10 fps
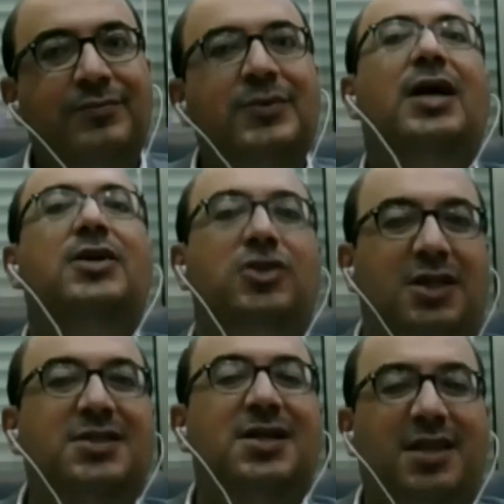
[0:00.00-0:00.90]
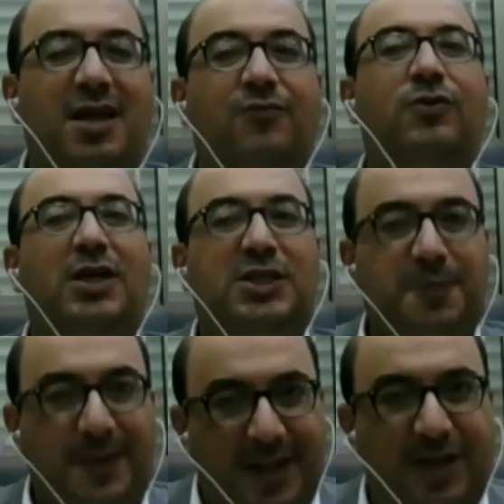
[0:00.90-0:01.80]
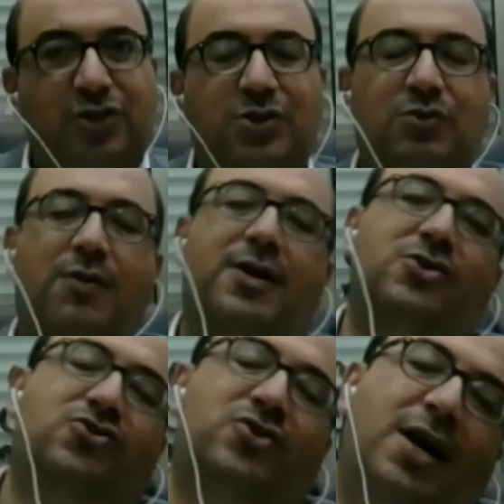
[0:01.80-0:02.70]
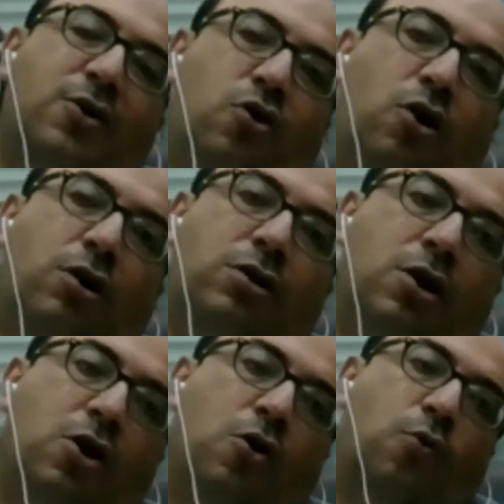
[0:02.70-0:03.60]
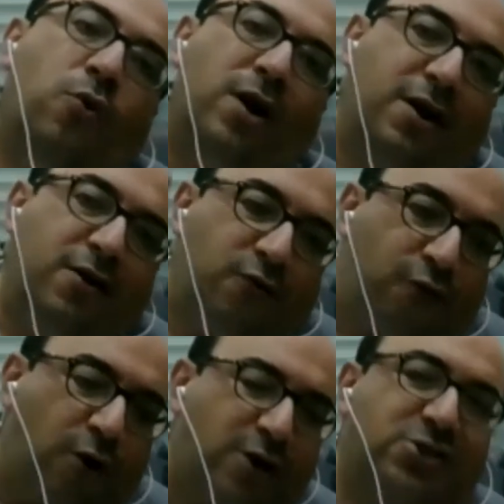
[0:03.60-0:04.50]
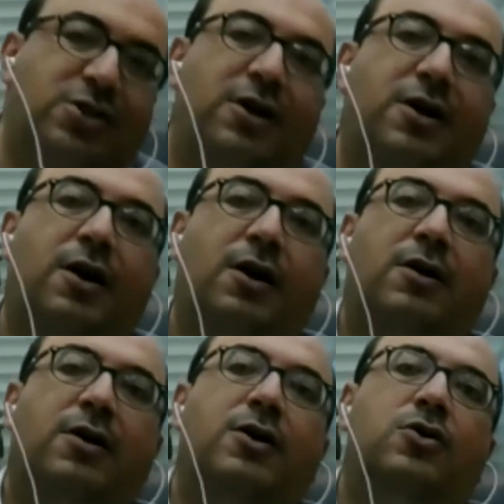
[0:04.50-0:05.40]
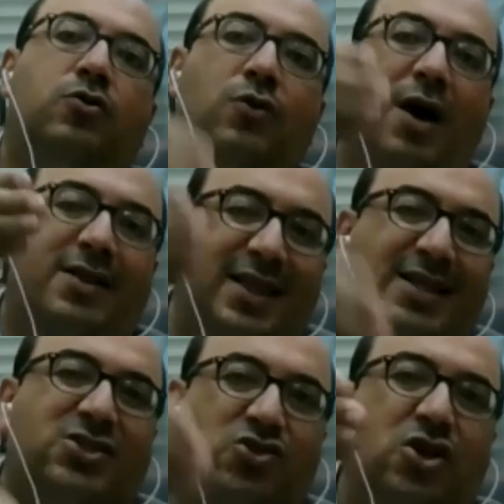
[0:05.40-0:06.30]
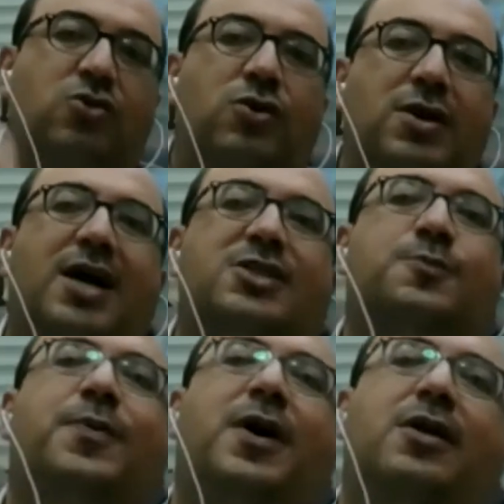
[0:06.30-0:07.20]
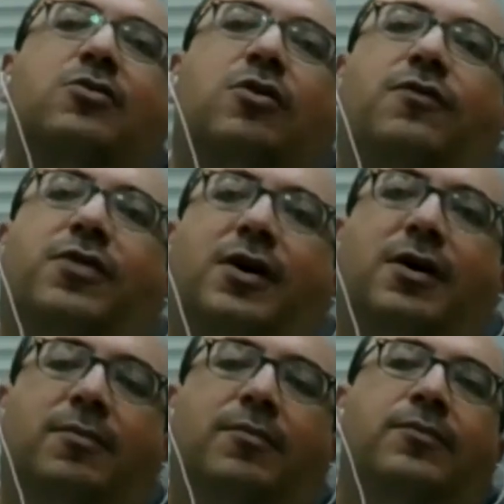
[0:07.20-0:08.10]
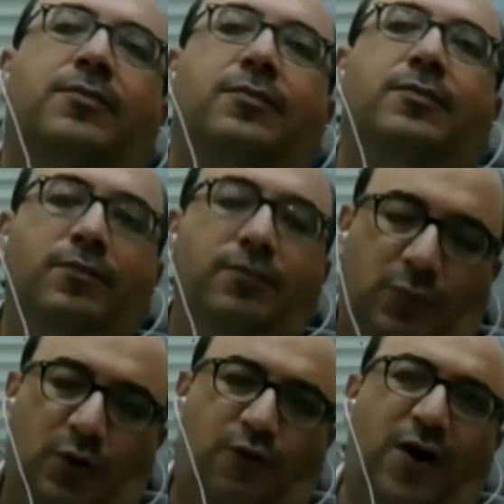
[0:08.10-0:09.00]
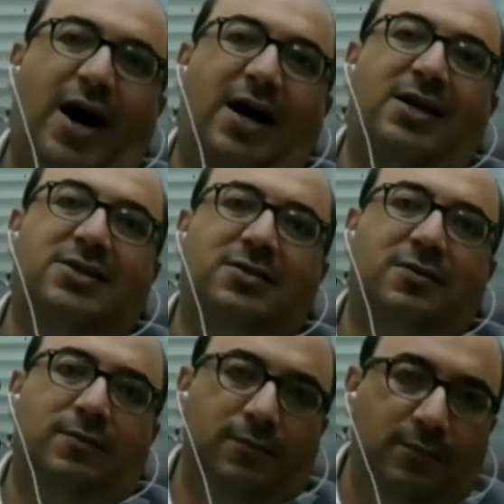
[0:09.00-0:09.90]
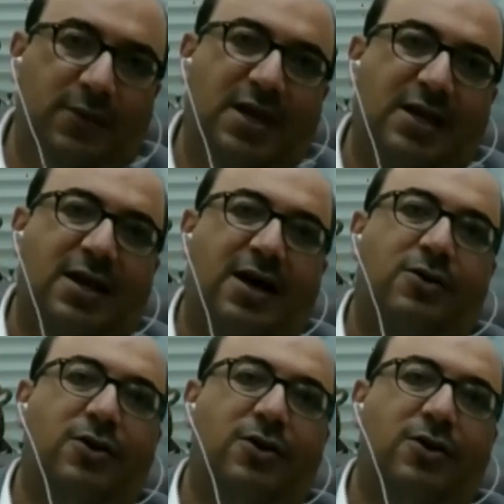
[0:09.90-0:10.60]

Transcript: And she does not have good explanation. So the Israeli court will enforce her to at least recognize part of the files that are